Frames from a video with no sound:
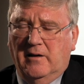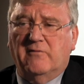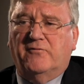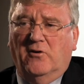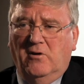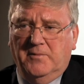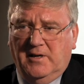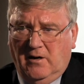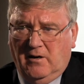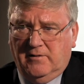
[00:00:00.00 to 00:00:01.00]
inform the
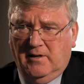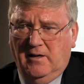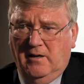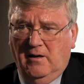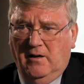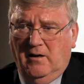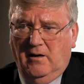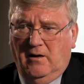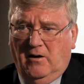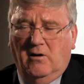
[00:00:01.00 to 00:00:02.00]
Gardaí
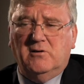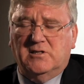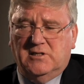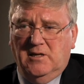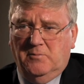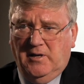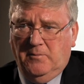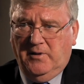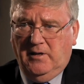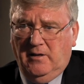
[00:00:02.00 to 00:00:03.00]
or the
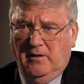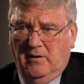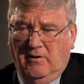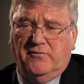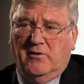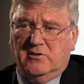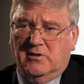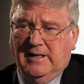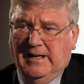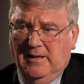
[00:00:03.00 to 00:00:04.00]
DPP of
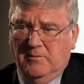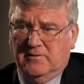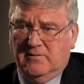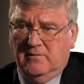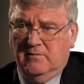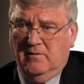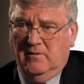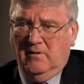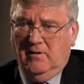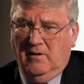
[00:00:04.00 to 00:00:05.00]
fraudulent claimants.
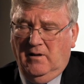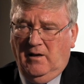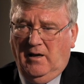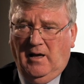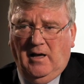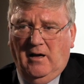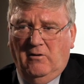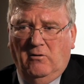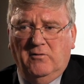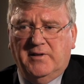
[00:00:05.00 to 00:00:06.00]

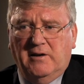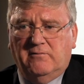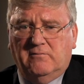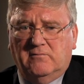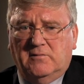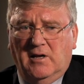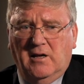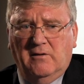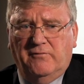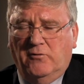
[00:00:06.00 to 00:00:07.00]
Over
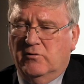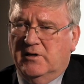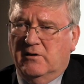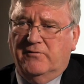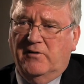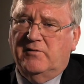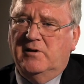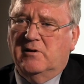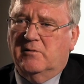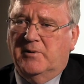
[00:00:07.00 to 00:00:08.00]
that 14 or
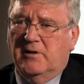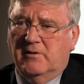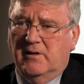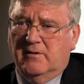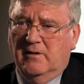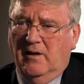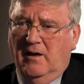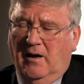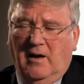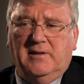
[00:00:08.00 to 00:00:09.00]
15 year period,
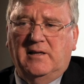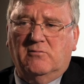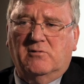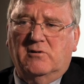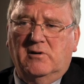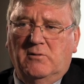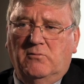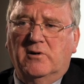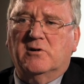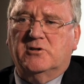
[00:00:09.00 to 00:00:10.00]
I think there were only
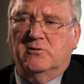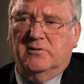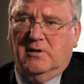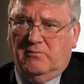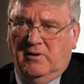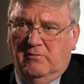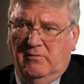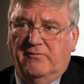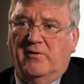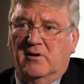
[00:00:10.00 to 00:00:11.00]
one or two that were
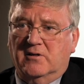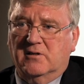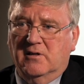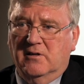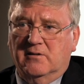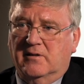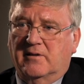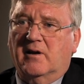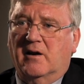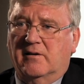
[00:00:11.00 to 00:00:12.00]
referred to
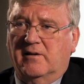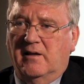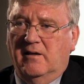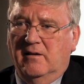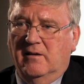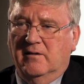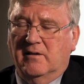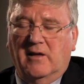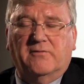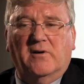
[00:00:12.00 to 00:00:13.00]
the Gardaí,
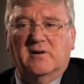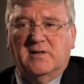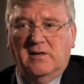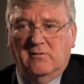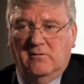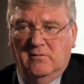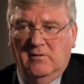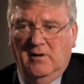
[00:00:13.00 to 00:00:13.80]
as far as I know.